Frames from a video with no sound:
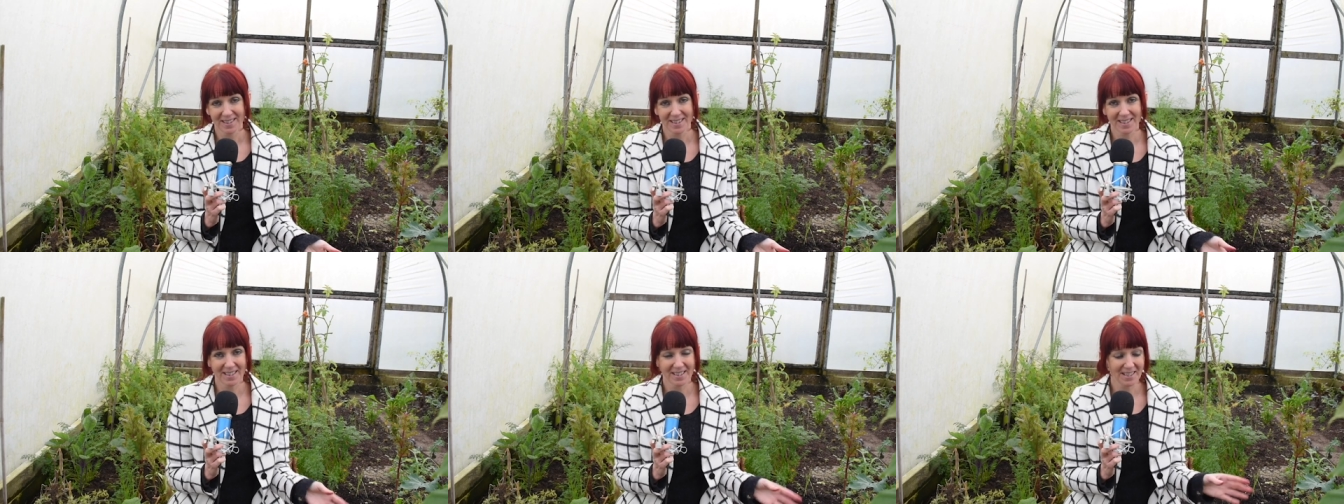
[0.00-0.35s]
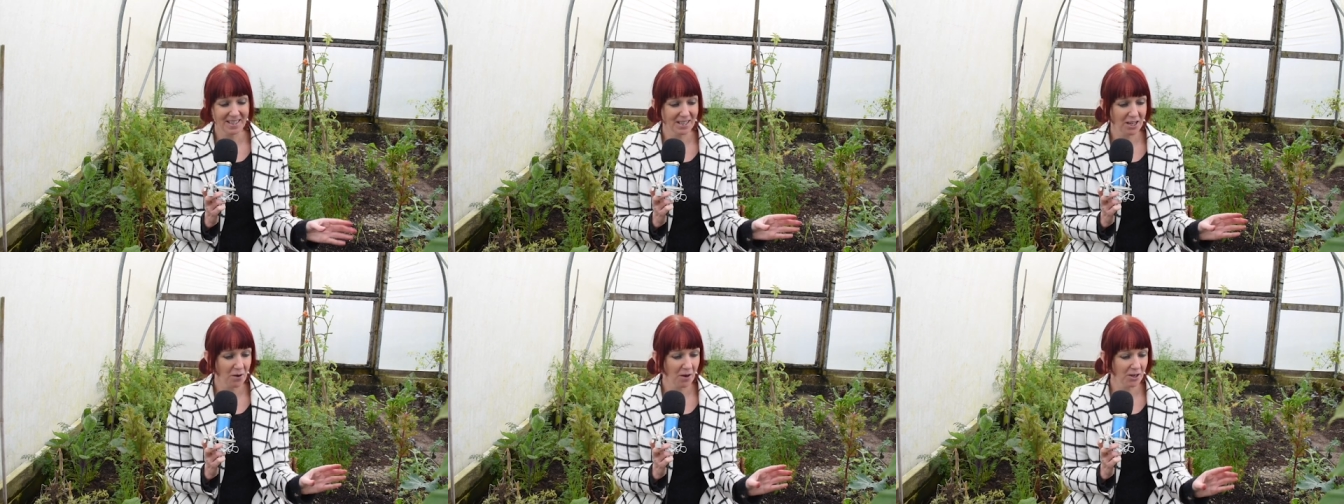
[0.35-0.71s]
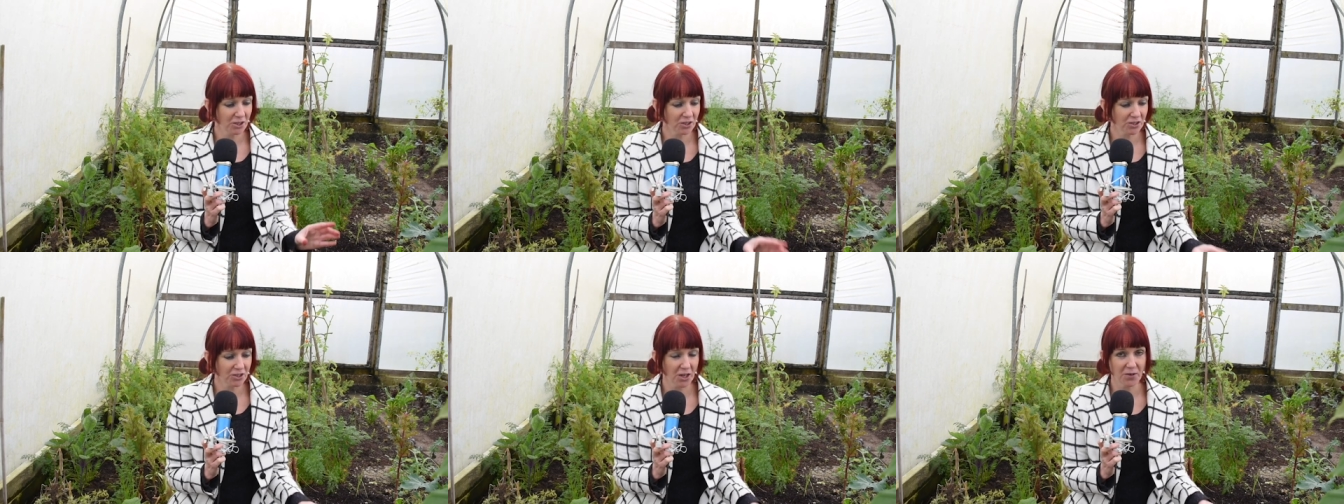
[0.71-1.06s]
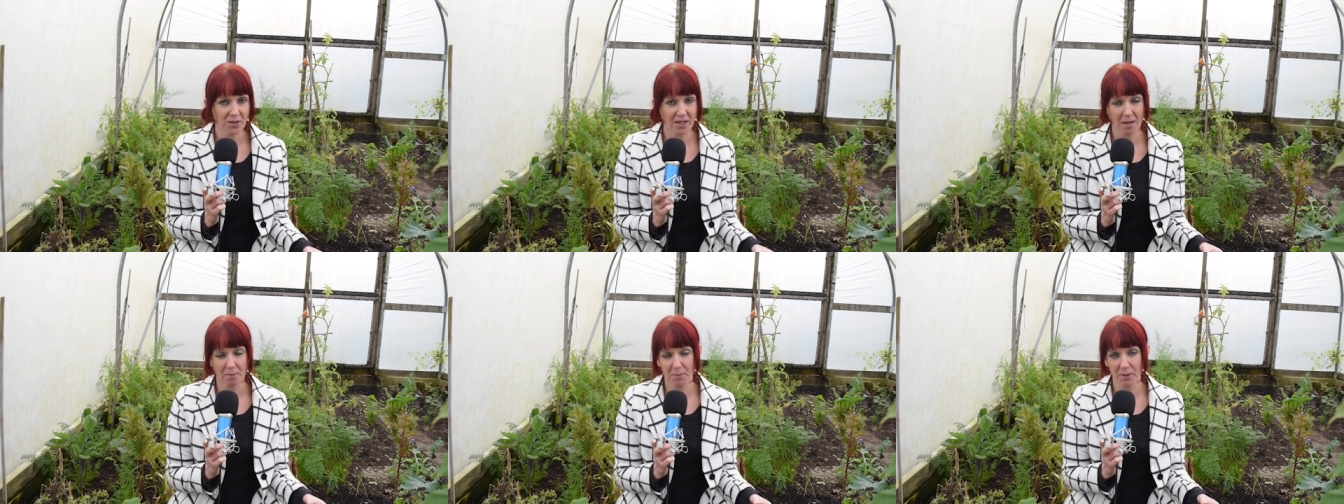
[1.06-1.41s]
that, you know, I just
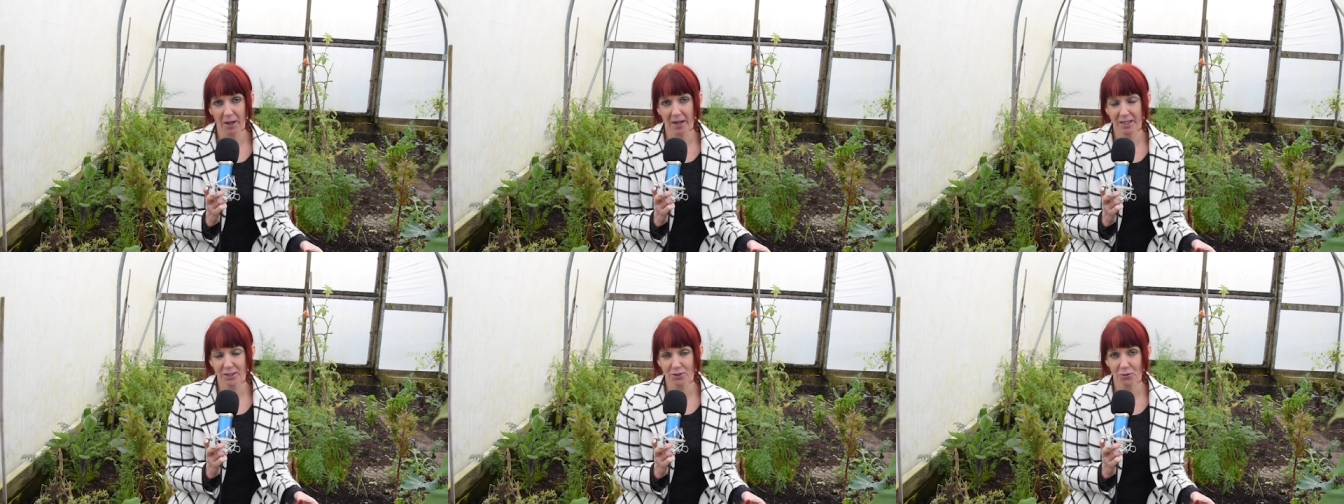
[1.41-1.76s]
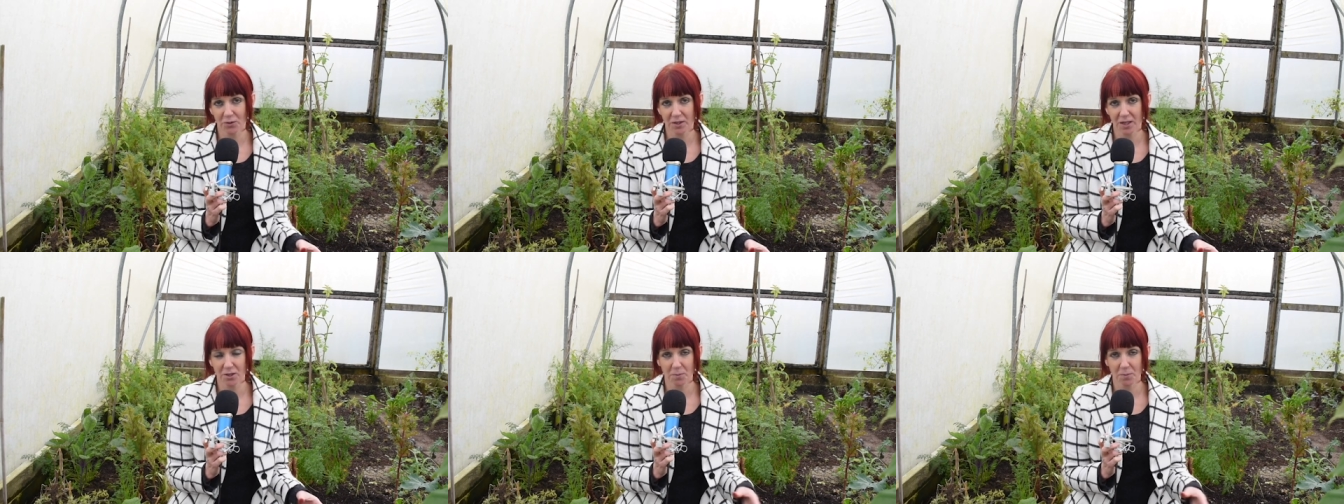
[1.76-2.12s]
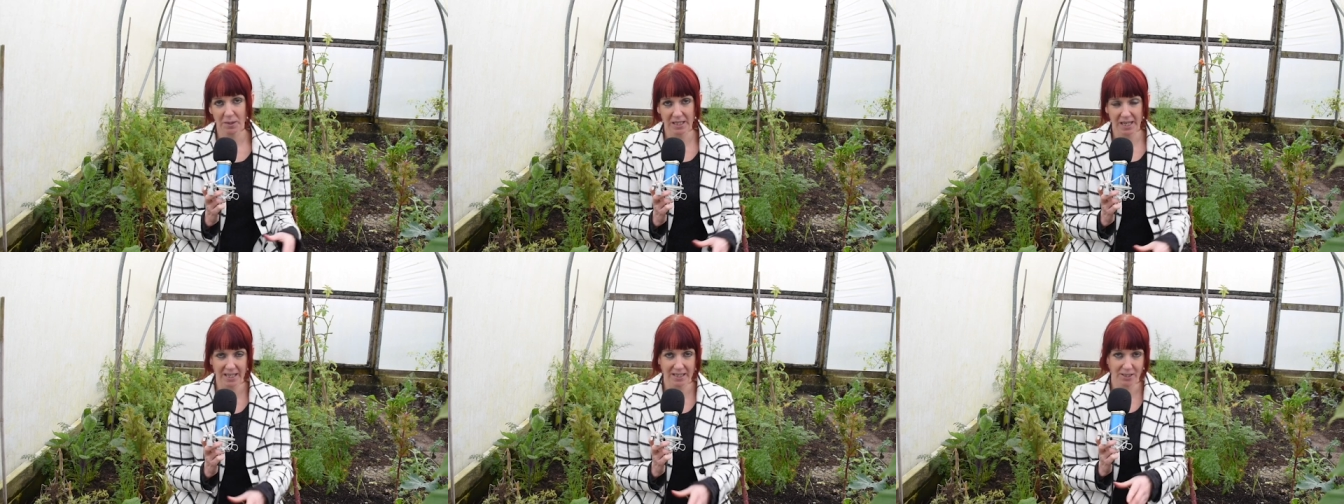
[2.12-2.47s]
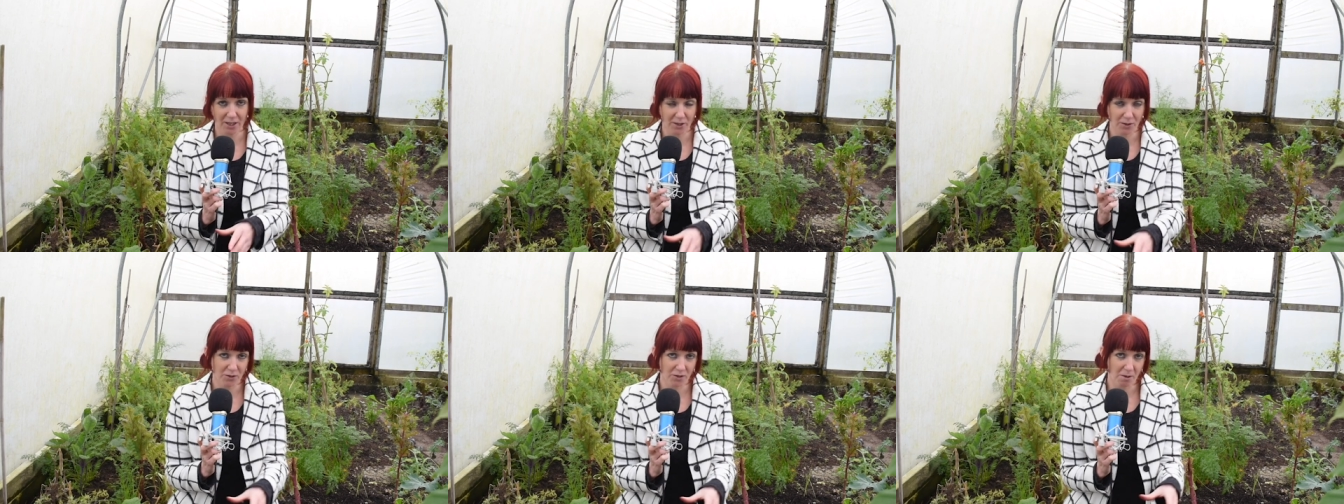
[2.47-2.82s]
don't get blight on the other
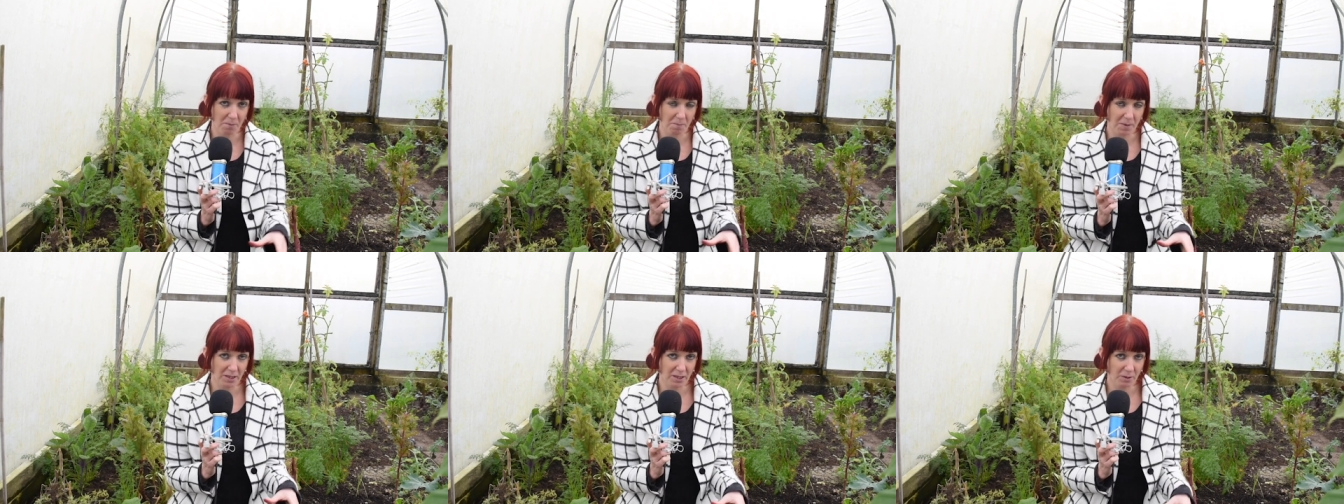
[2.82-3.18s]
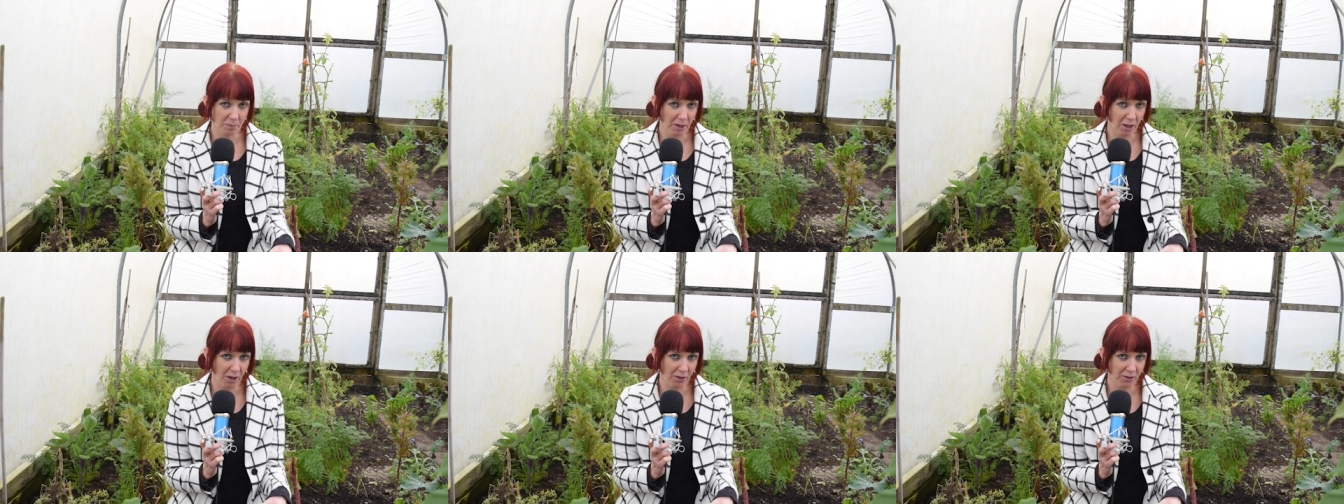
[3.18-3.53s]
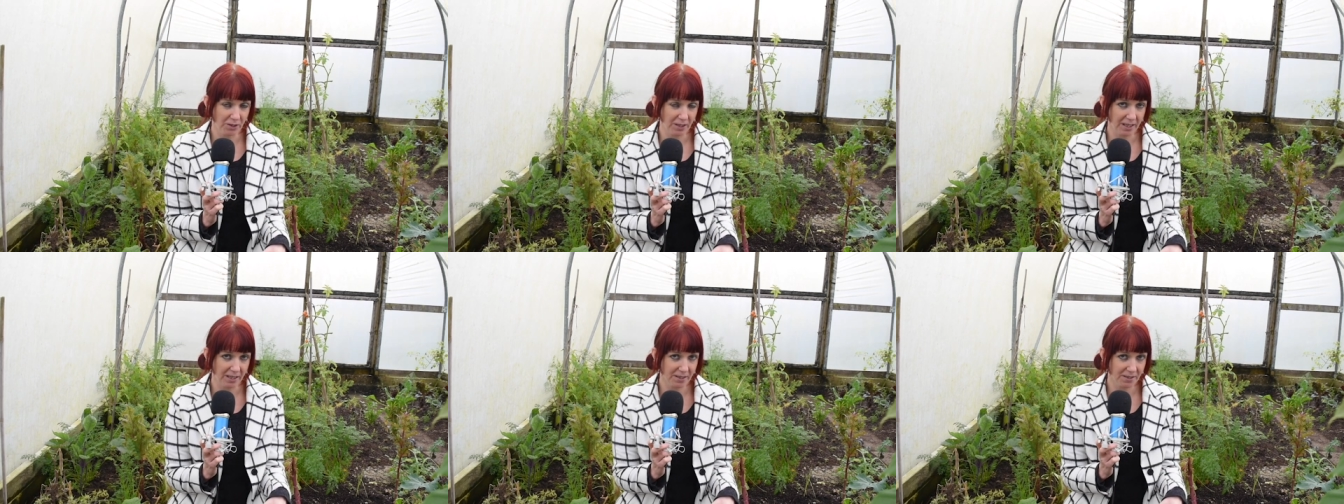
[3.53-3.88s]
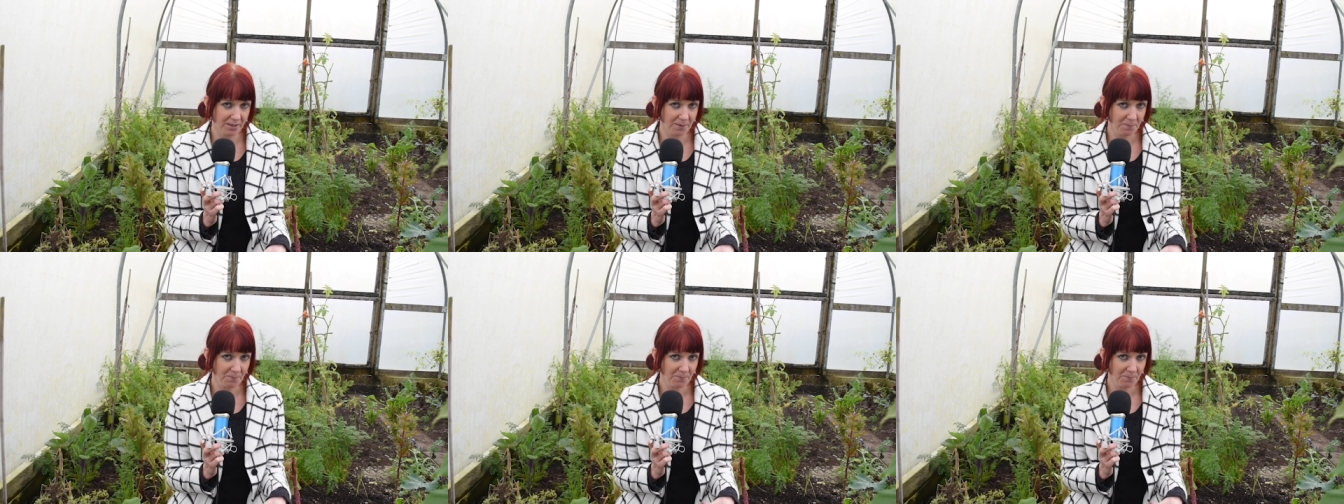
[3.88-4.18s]
potatoes that are mixed planted.